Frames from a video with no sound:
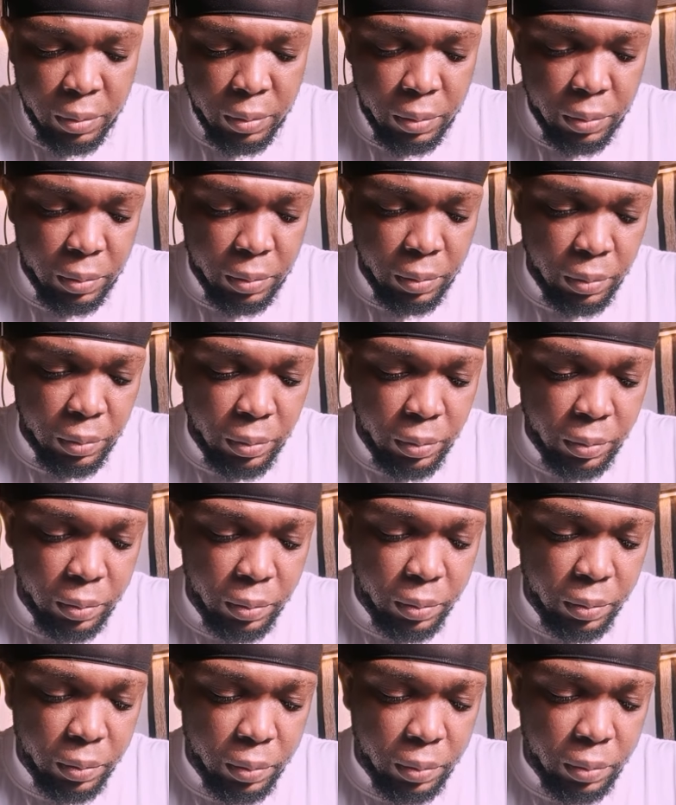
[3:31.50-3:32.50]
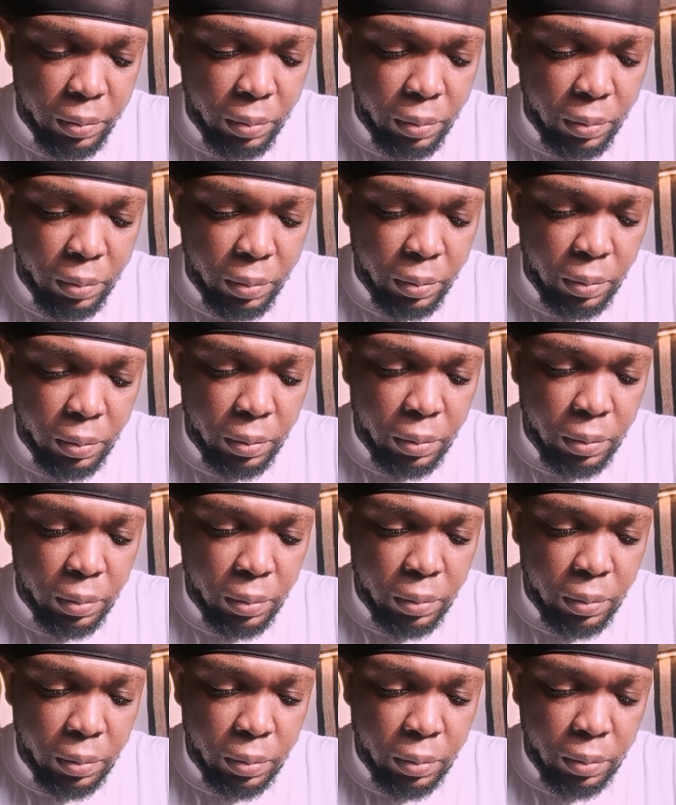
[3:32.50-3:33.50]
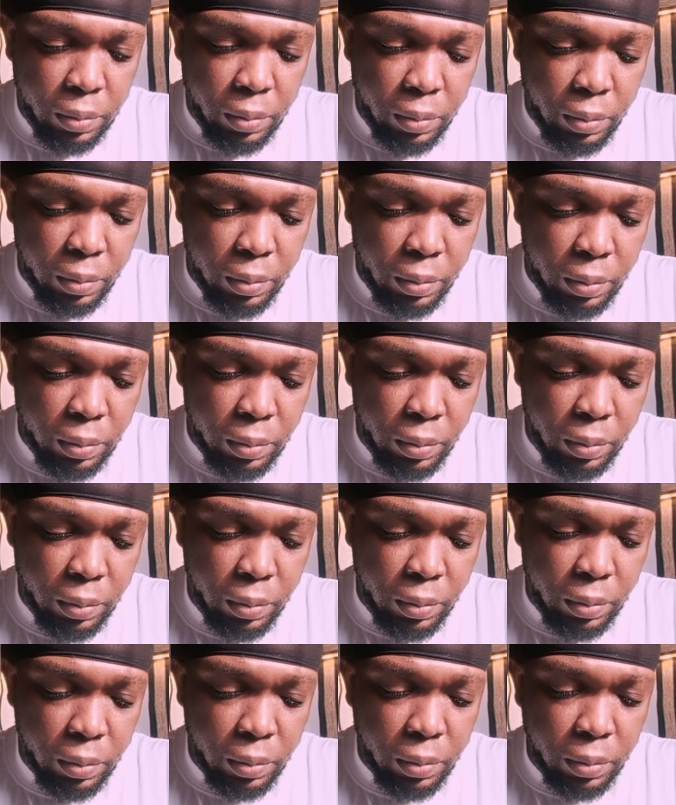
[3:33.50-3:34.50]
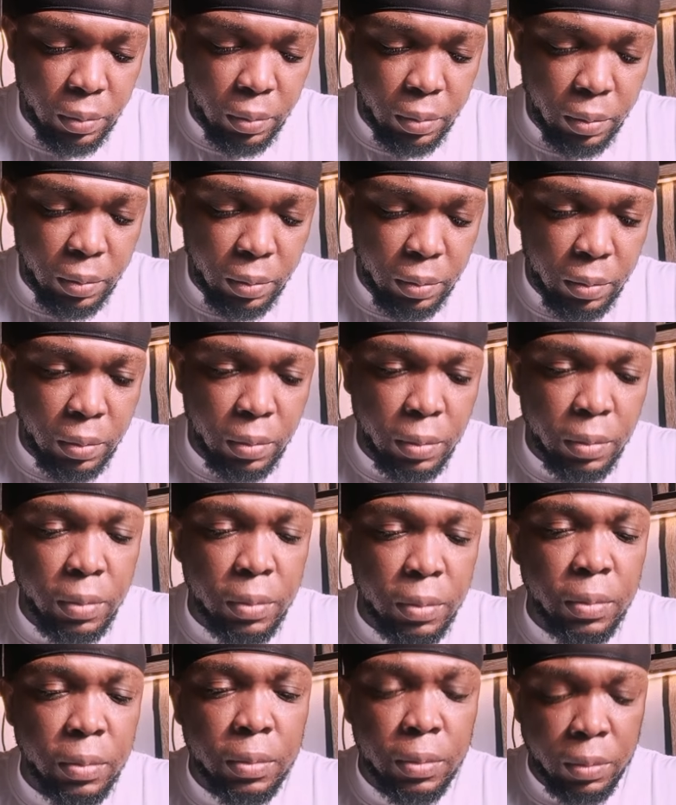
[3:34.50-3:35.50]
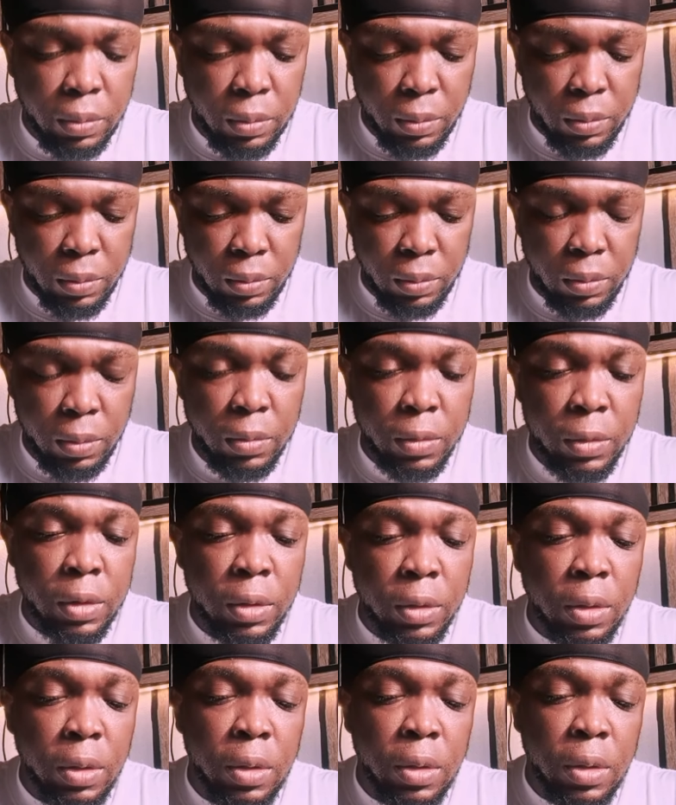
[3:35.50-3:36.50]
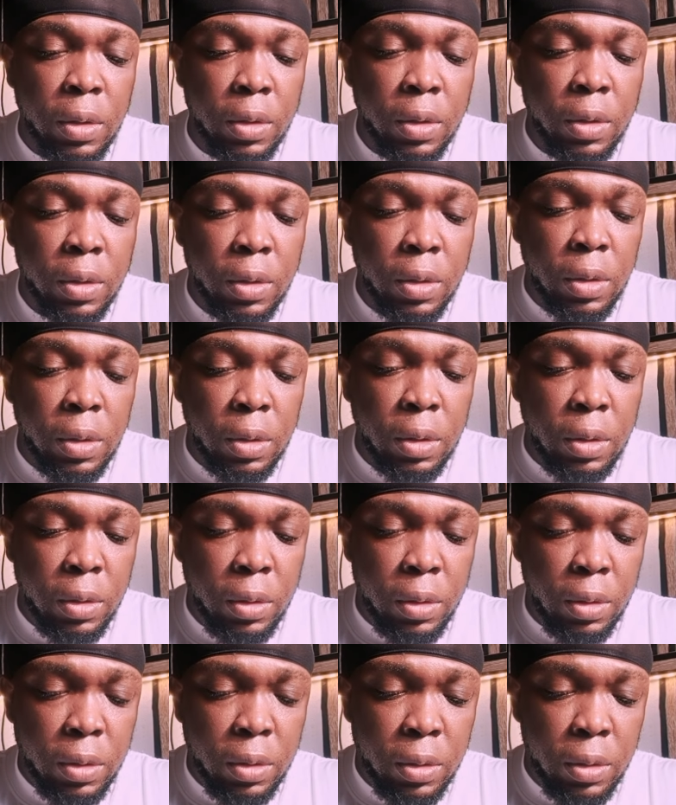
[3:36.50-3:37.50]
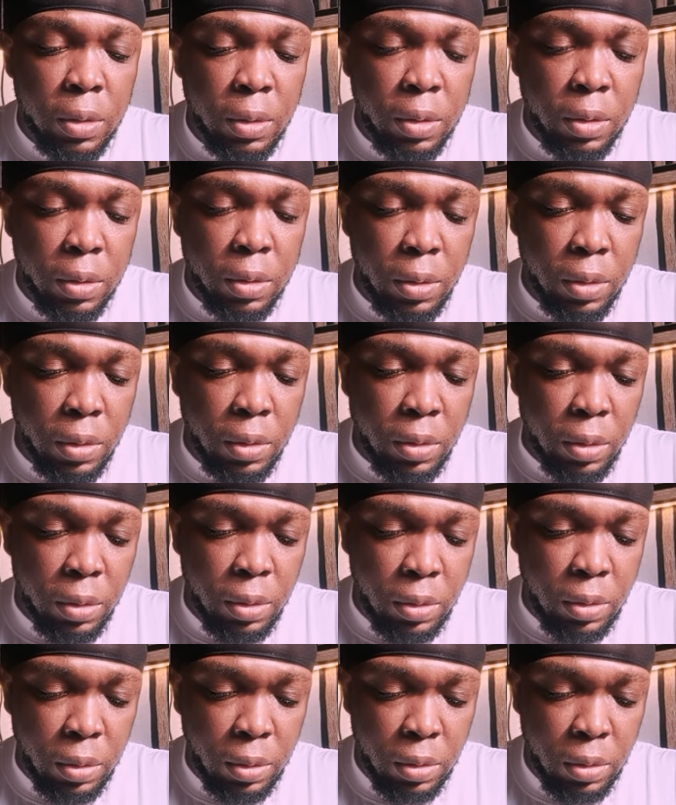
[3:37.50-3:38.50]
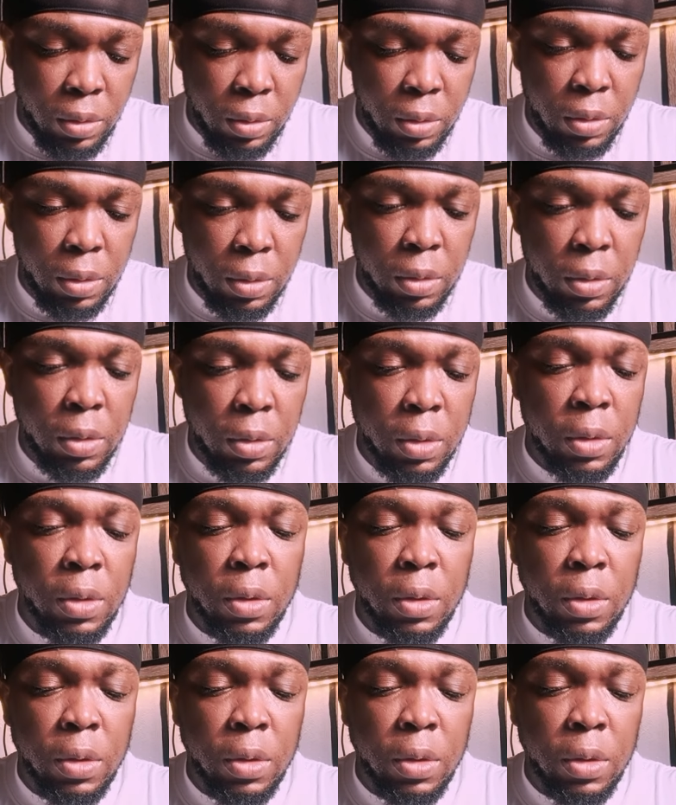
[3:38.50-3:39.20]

Nothing is said.